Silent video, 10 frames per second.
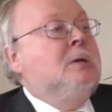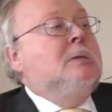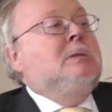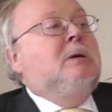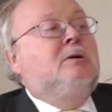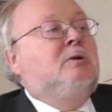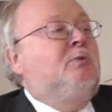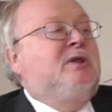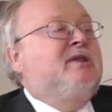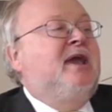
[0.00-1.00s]
That
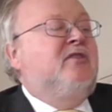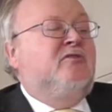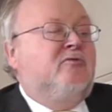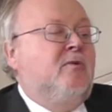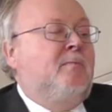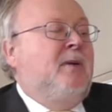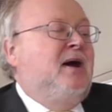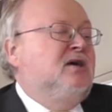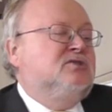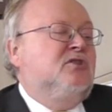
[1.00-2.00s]
we'd get
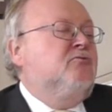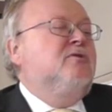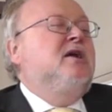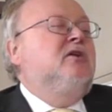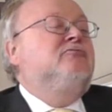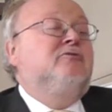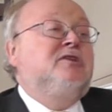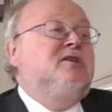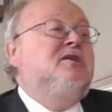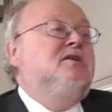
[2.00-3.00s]
past
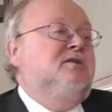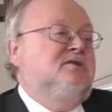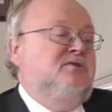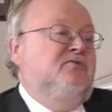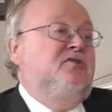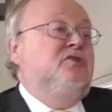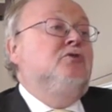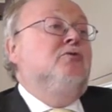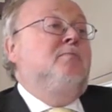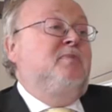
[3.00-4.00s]
300 years of
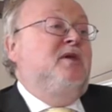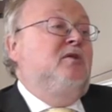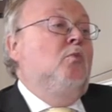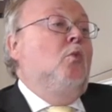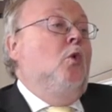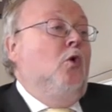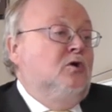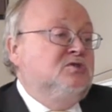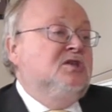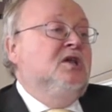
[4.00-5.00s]
European
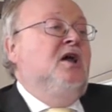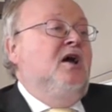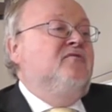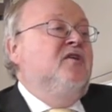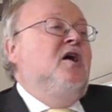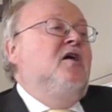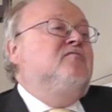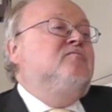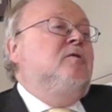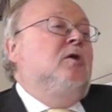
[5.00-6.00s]
wars, of
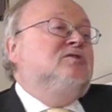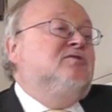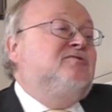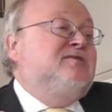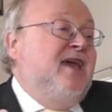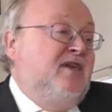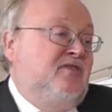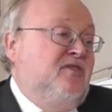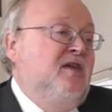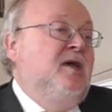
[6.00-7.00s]
lots of
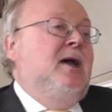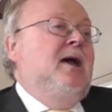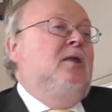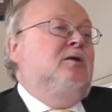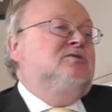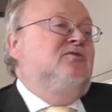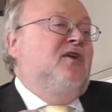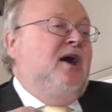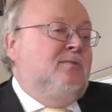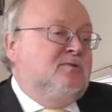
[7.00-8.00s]
death and lots of
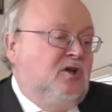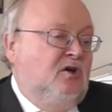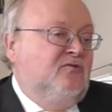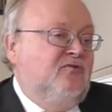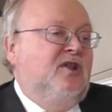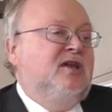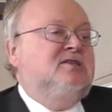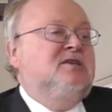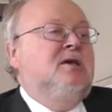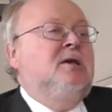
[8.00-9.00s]
armed
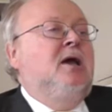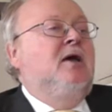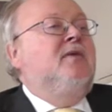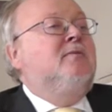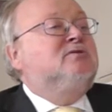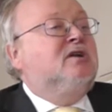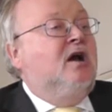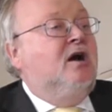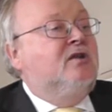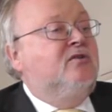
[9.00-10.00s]
conflict. And there was a
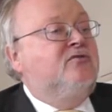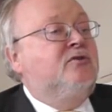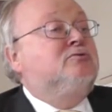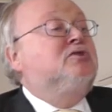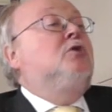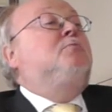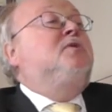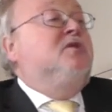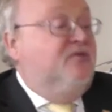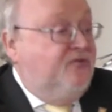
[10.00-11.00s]
kind of
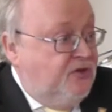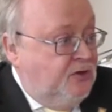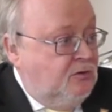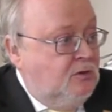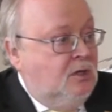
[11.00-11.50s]
utopian view